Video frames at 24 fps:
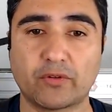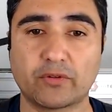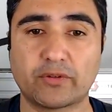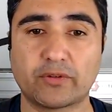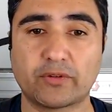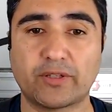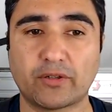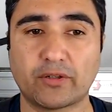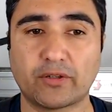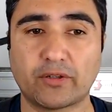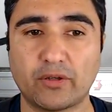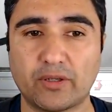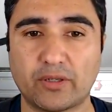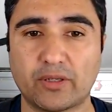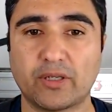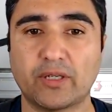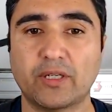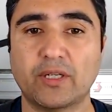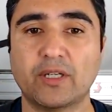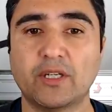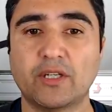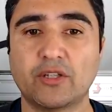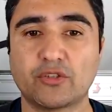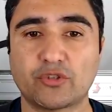for the
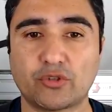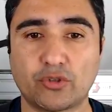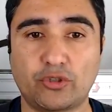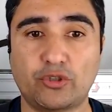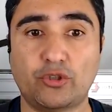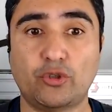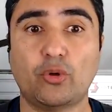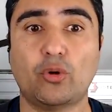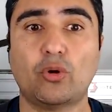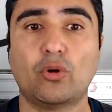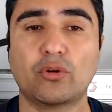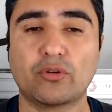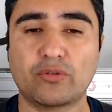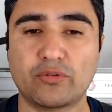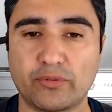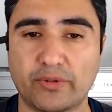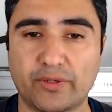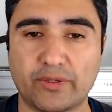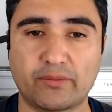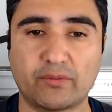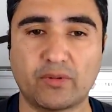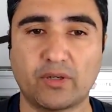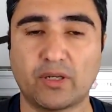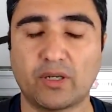encoder. So you
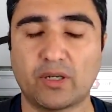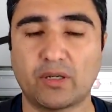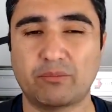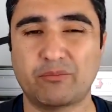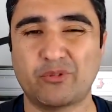order it.